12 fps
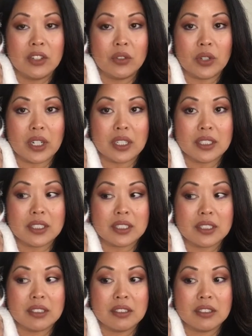What
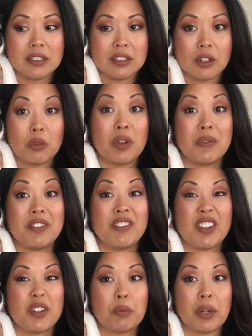else? Women
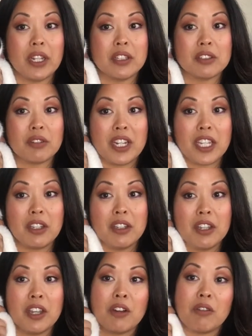founded brands, right?
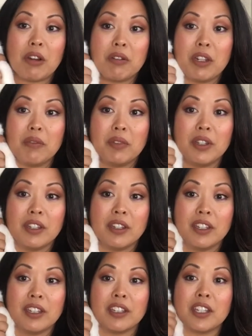Right, Rip?
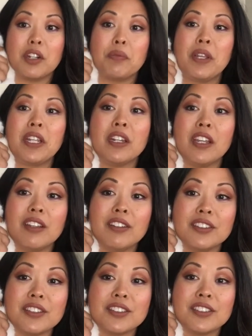Look at her pink
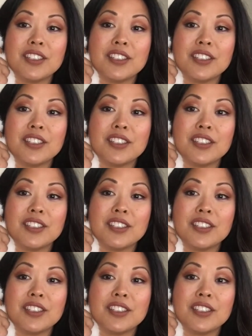nails.